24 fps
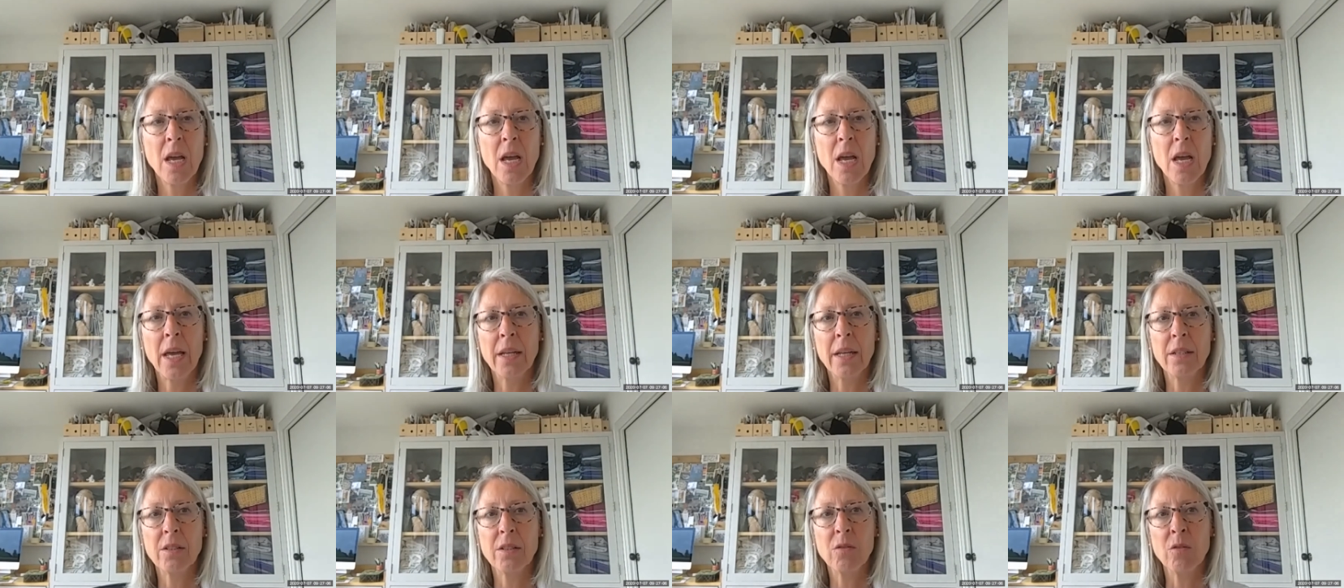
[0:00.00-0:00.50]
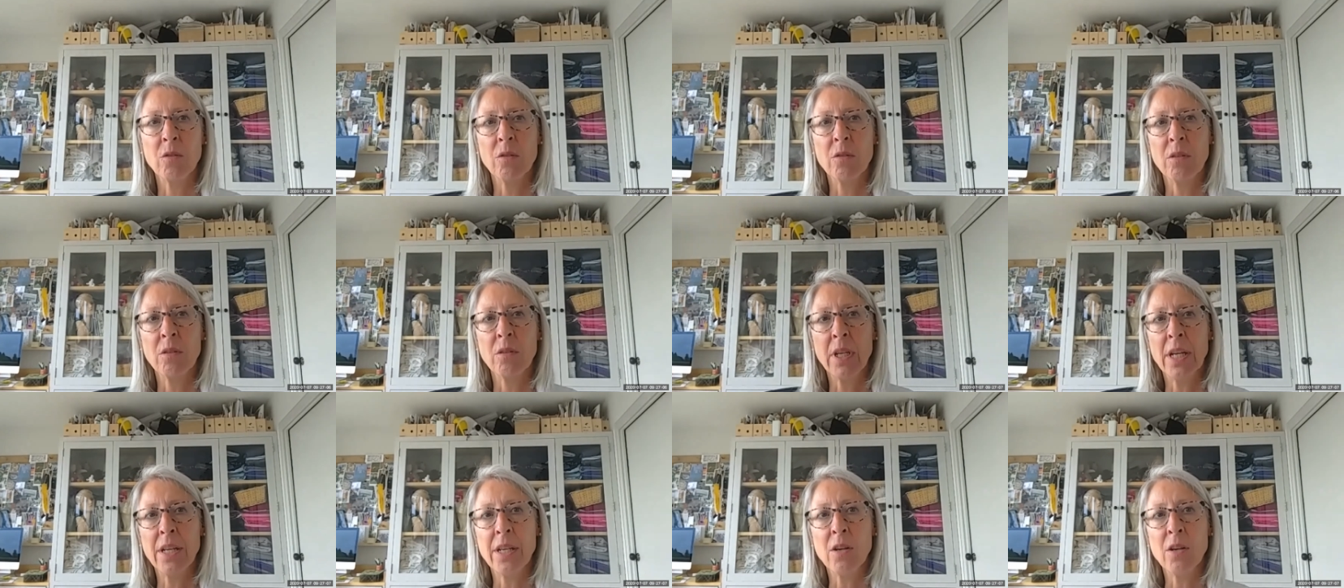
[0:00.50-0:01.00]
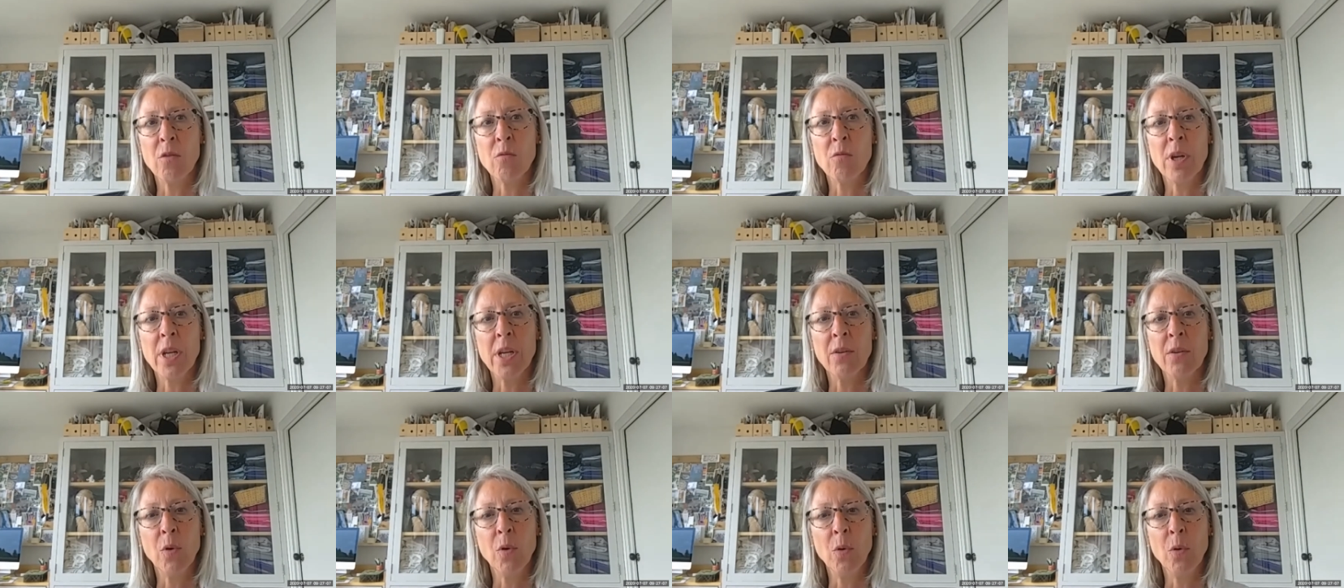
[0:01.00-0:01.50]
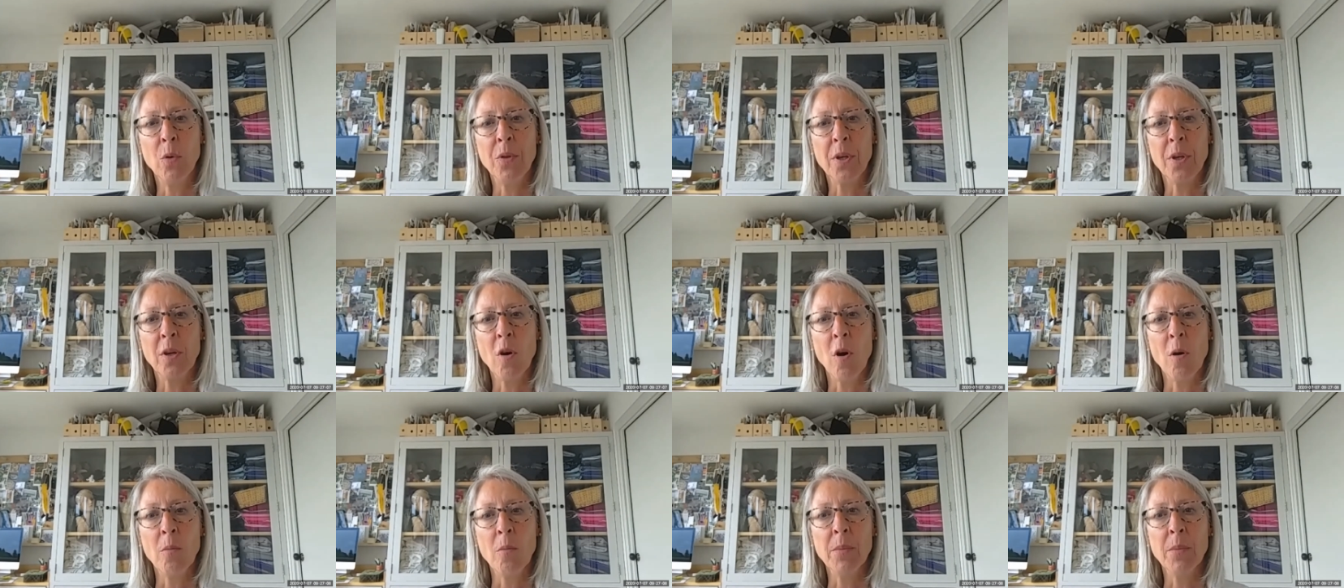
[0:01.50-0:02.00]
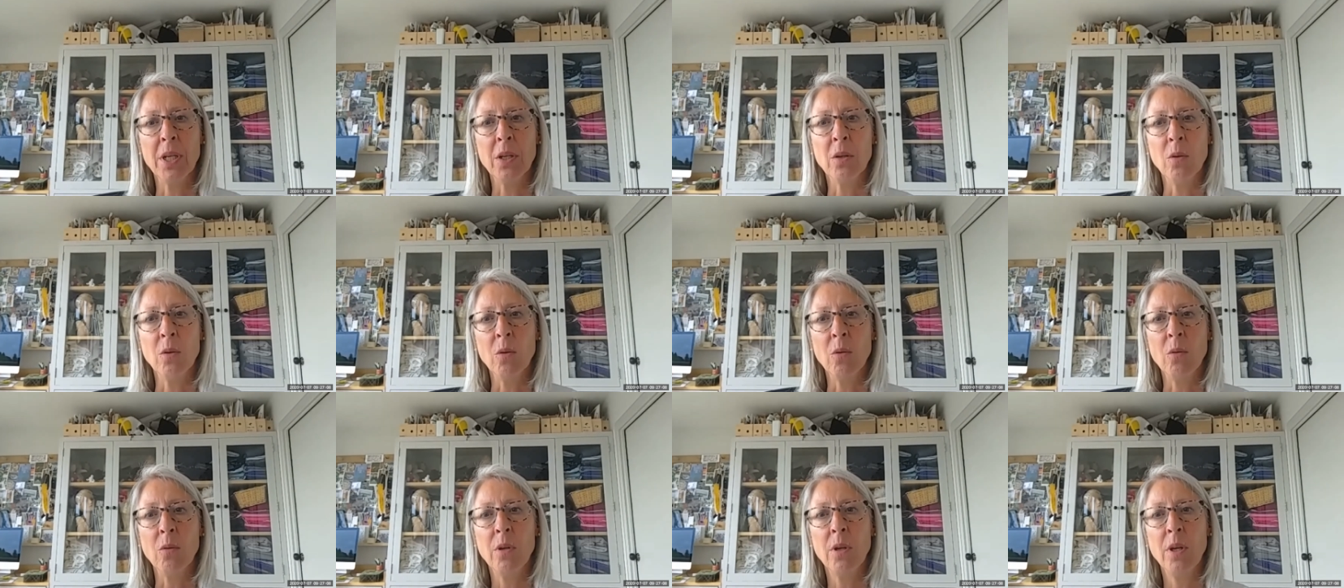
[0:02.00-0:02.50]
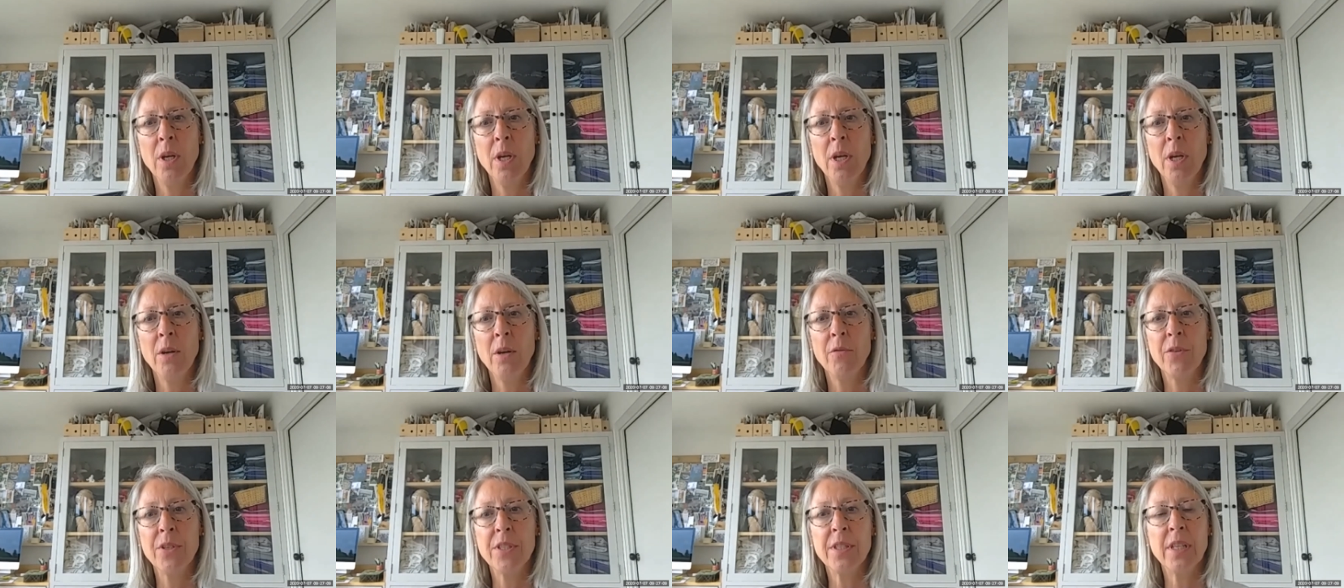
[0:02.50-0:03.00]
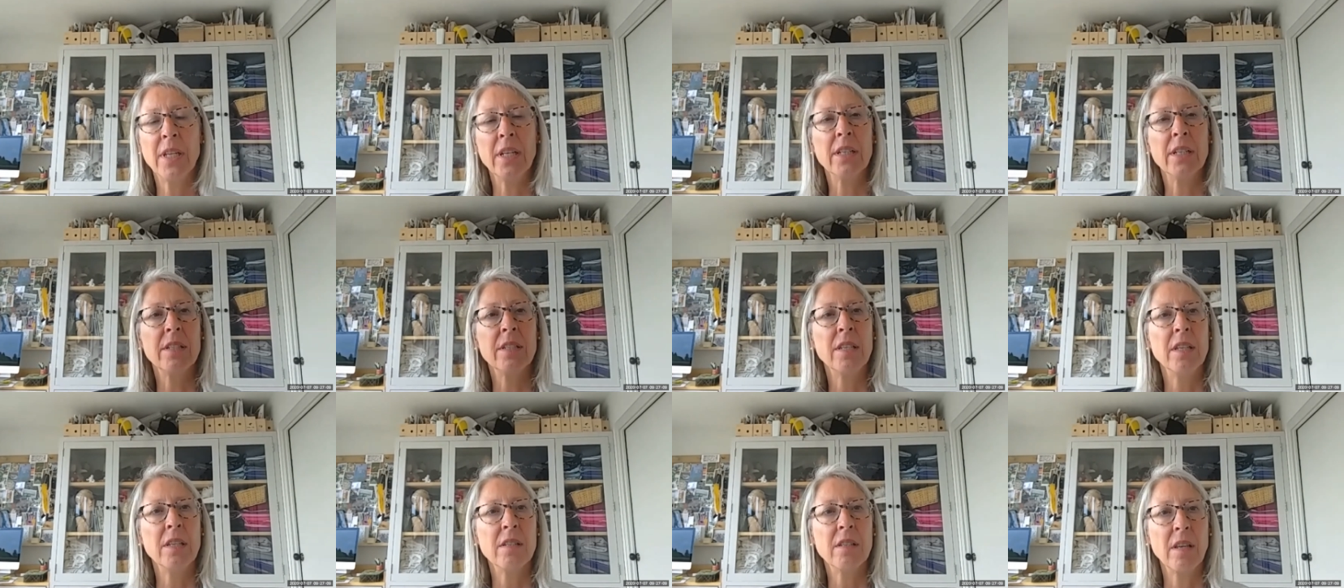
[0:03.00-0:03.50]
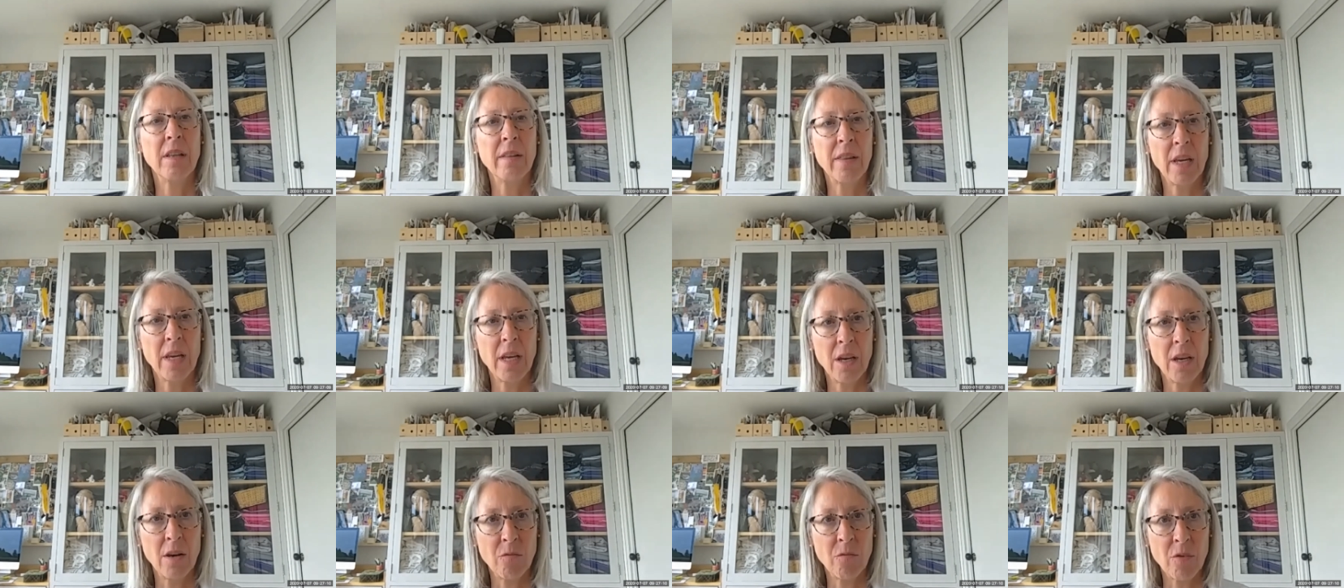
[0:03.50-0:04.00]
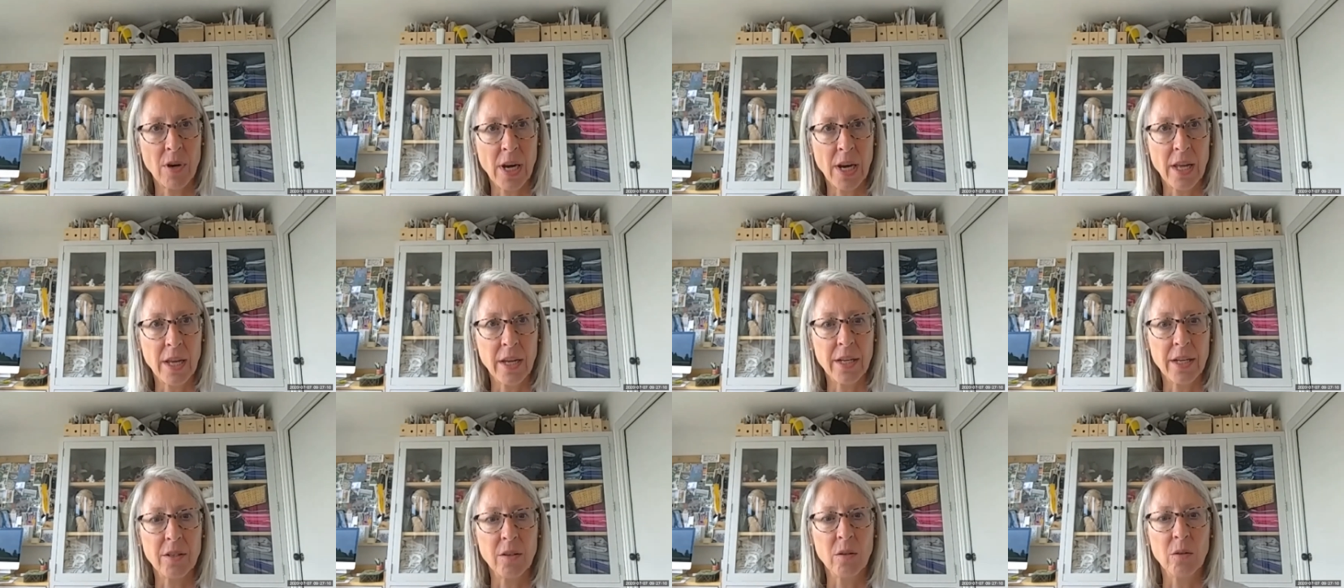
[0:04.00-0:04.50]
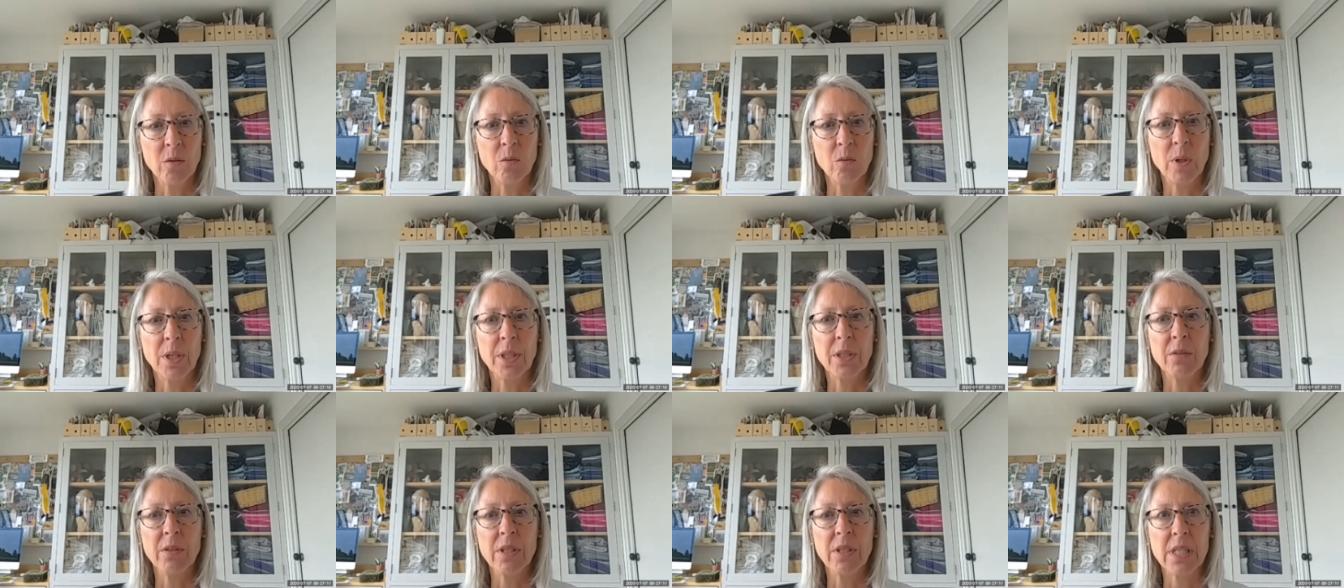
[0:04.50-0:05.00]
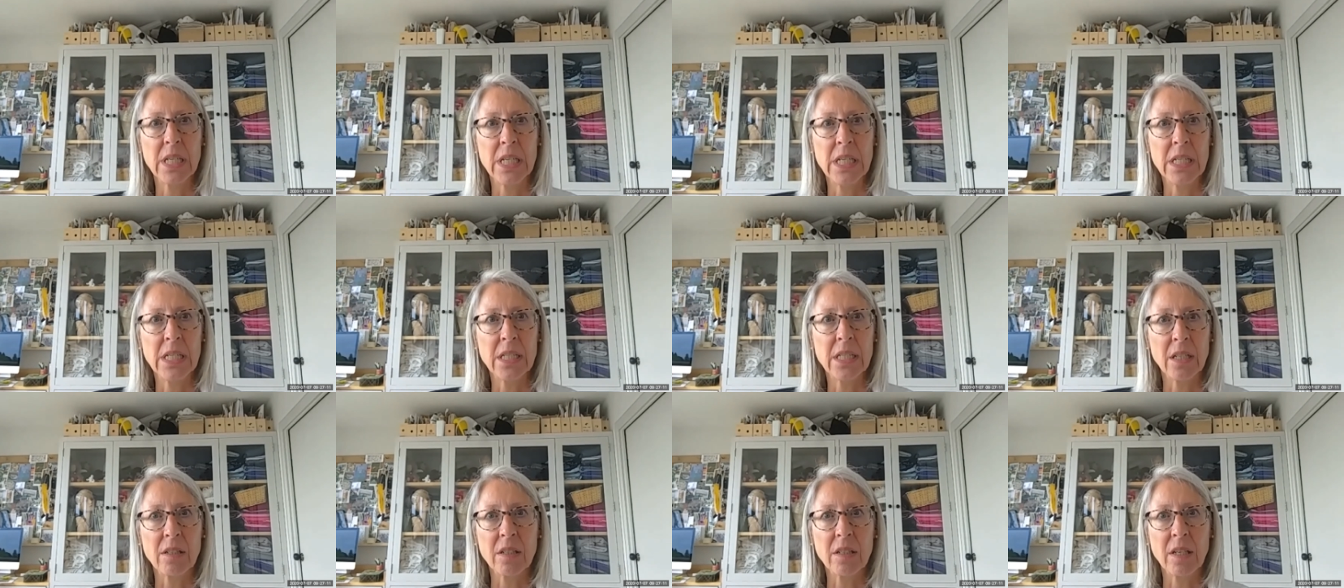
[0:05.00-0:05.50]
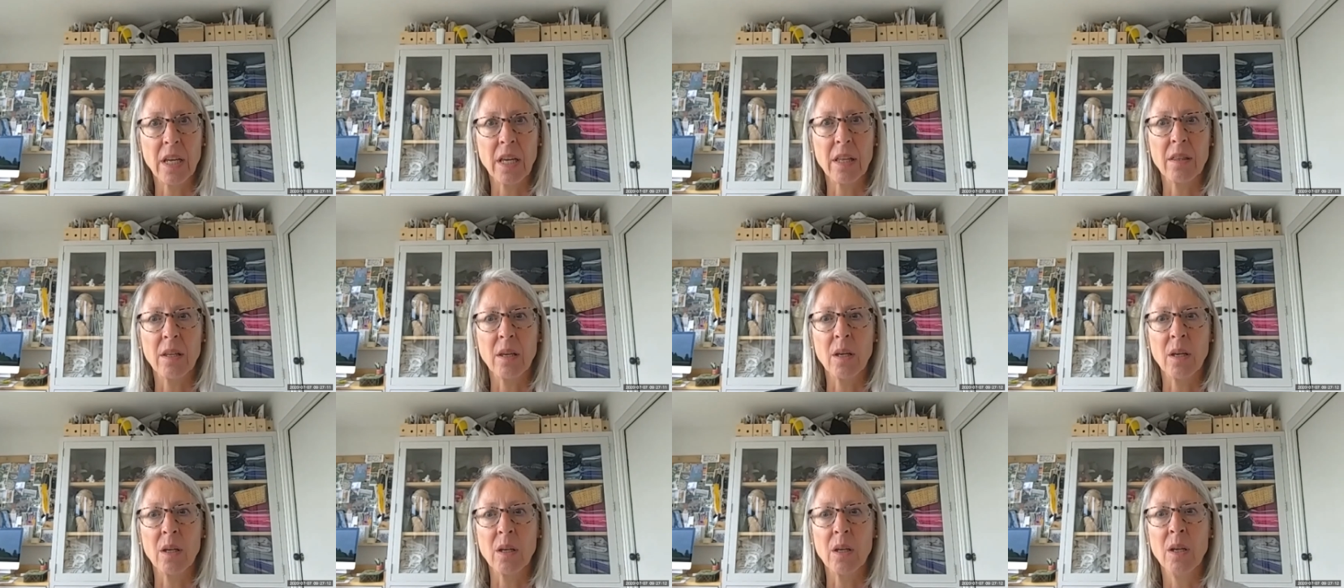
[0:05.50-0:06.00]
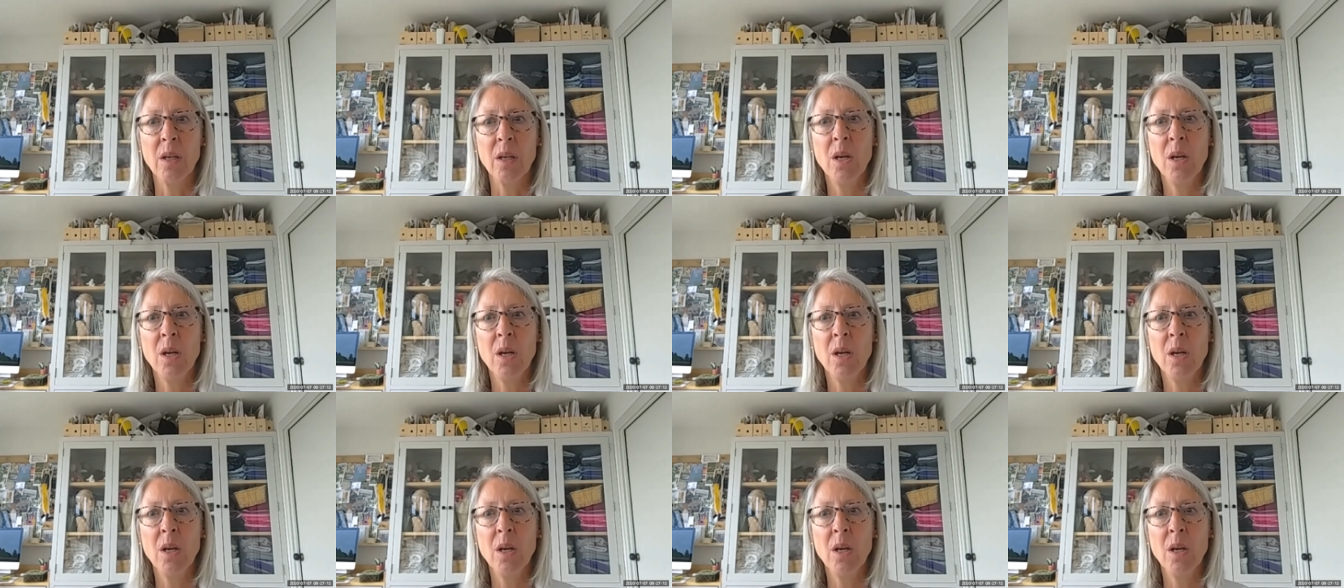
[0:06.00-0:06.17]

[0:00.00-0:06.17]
and getting rid of all the communal facilities that they have relied on, whether it's eating together